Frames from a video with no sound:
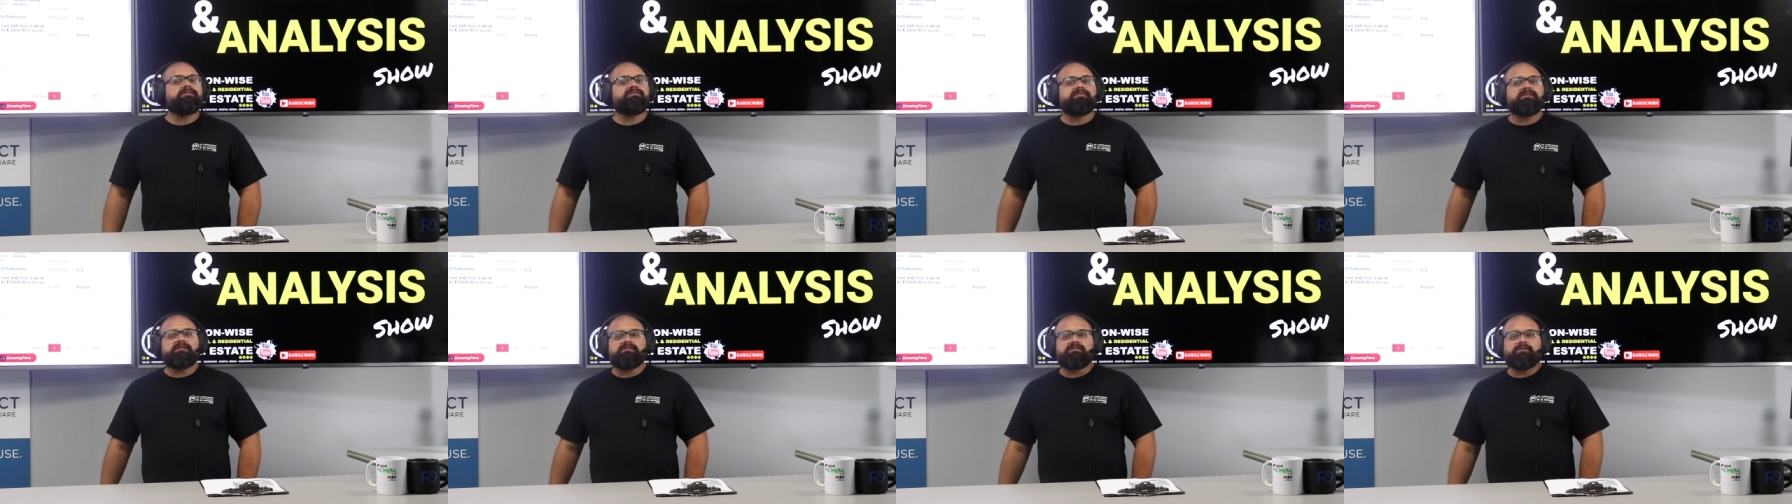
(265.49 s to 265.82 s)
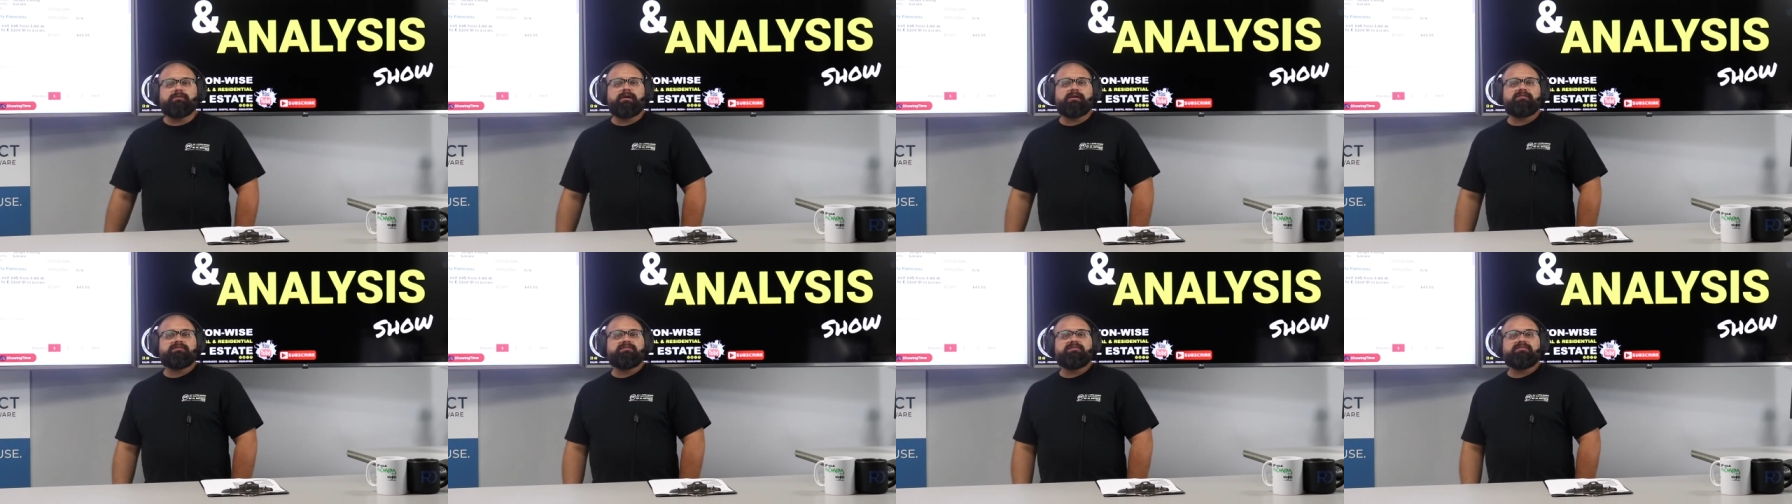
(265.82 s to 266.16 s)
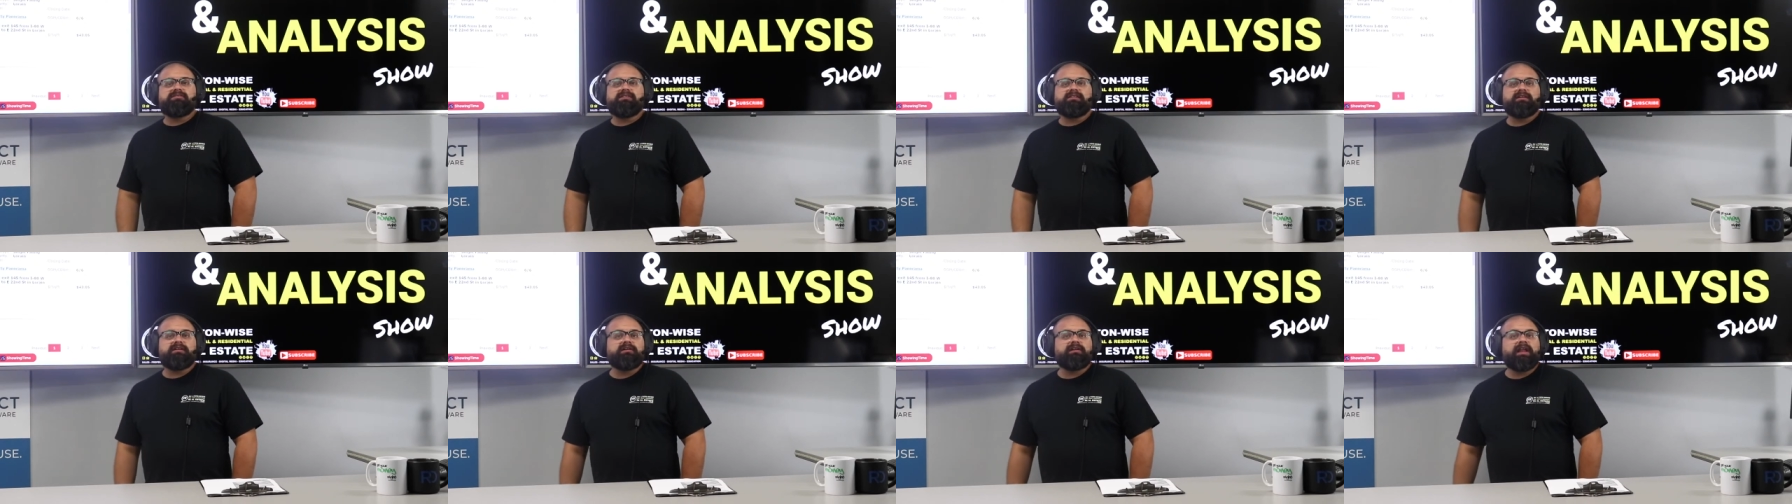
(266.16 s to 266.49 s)
situations
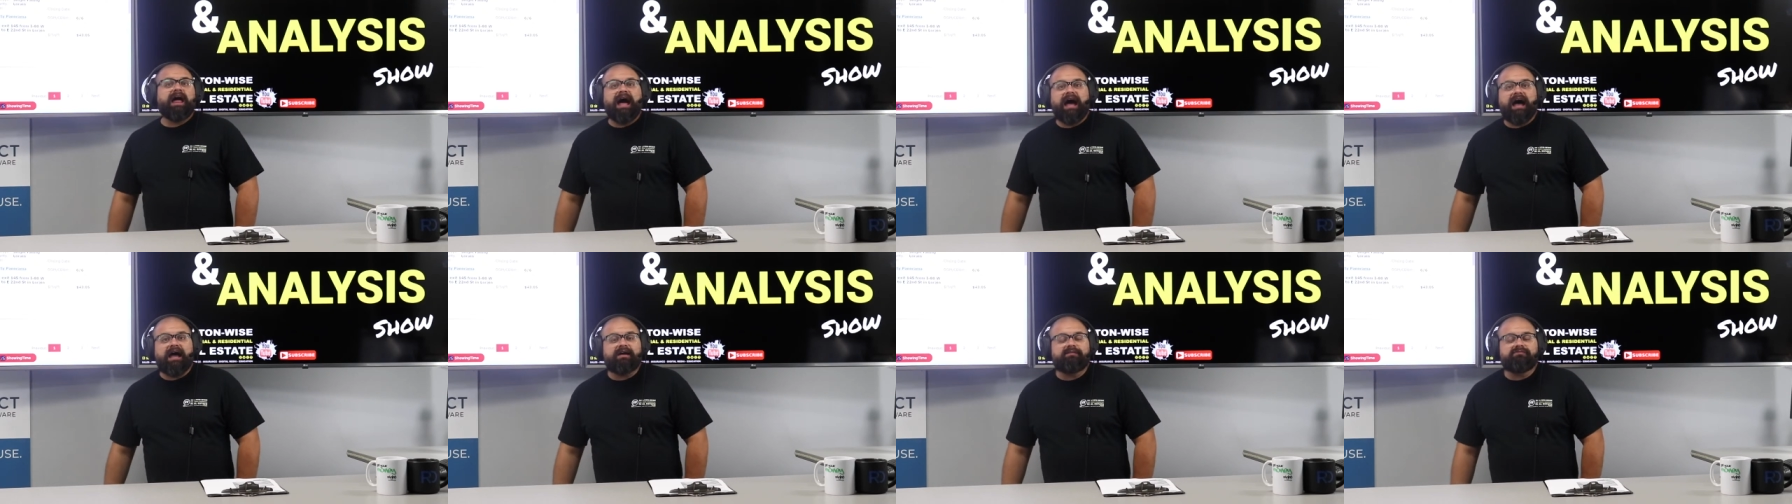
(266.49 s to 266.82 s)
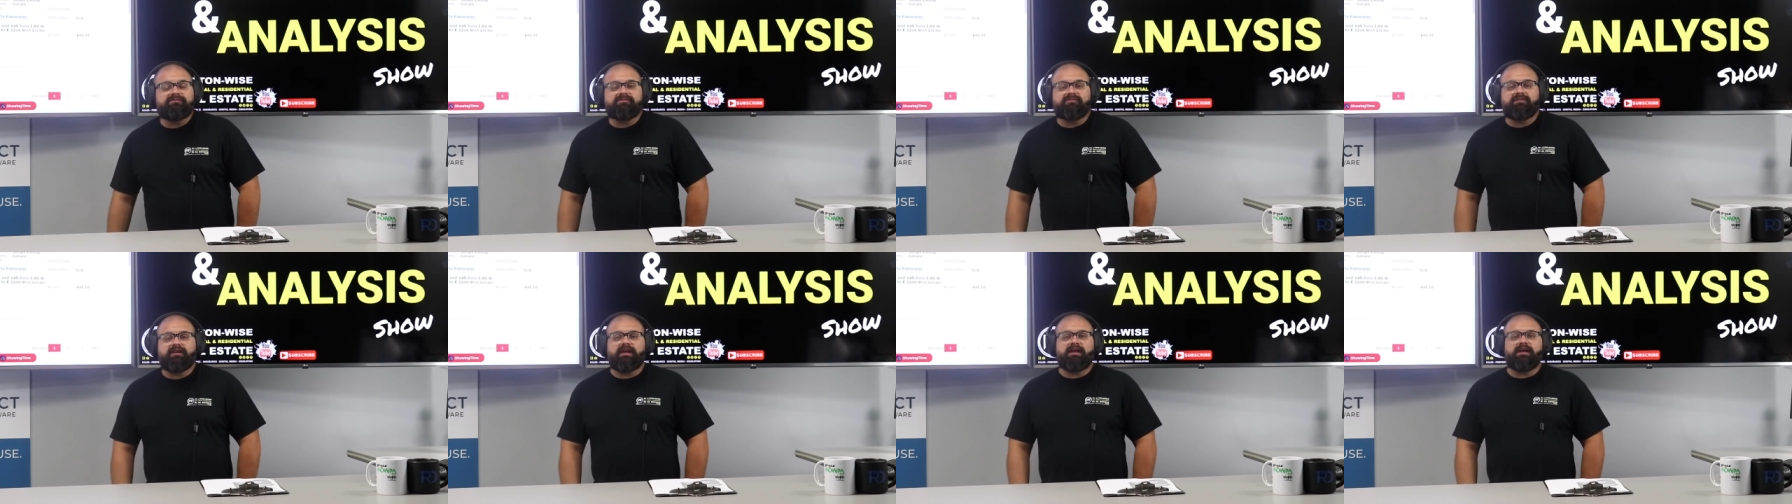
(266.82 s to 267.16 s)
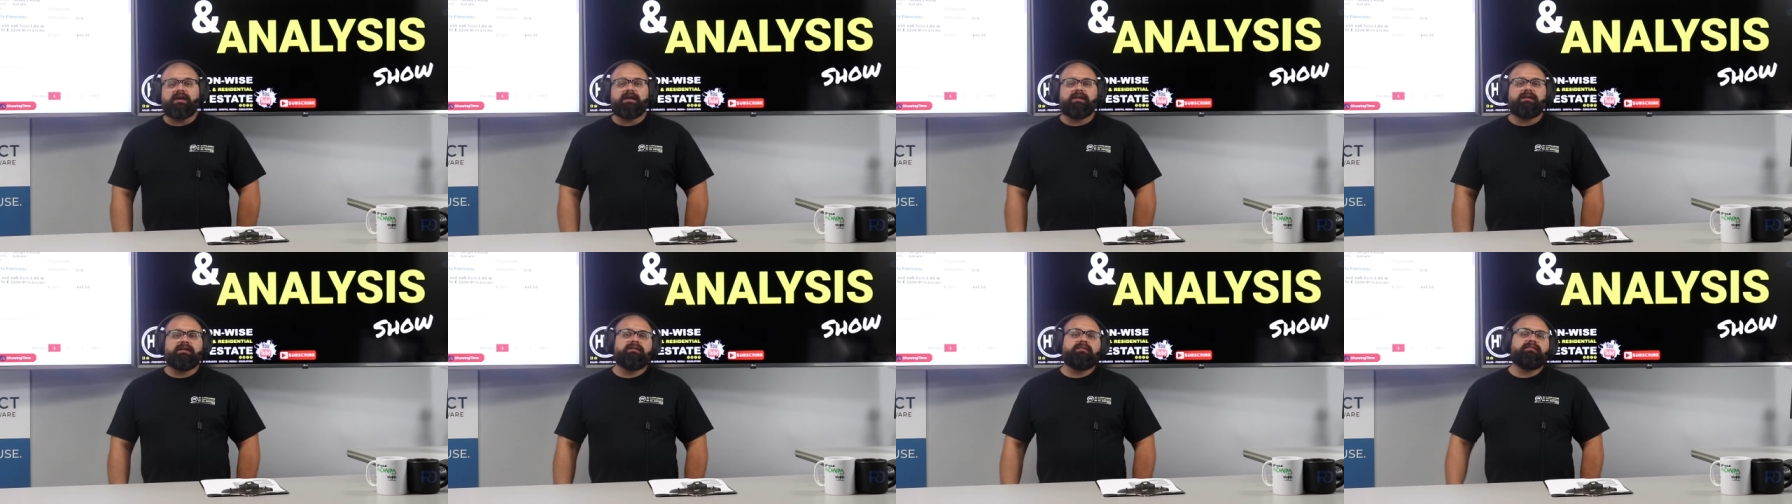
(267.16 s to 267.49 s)
in their lives
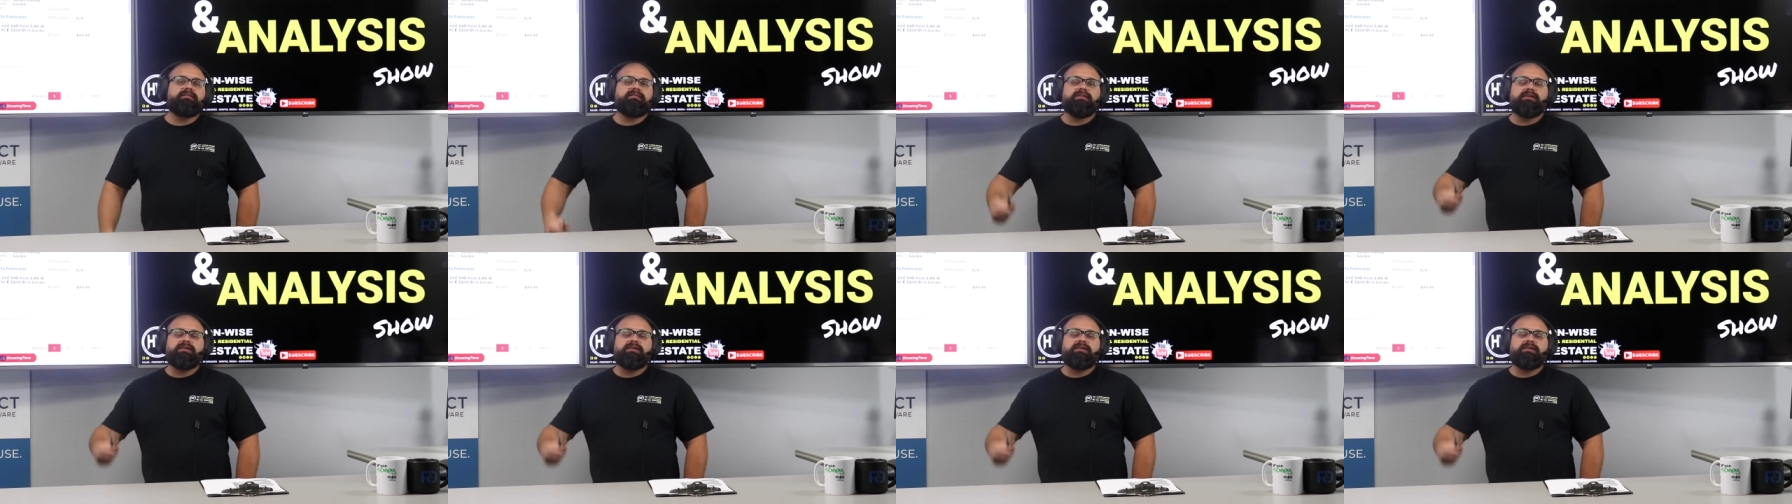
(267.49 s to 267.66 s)
and,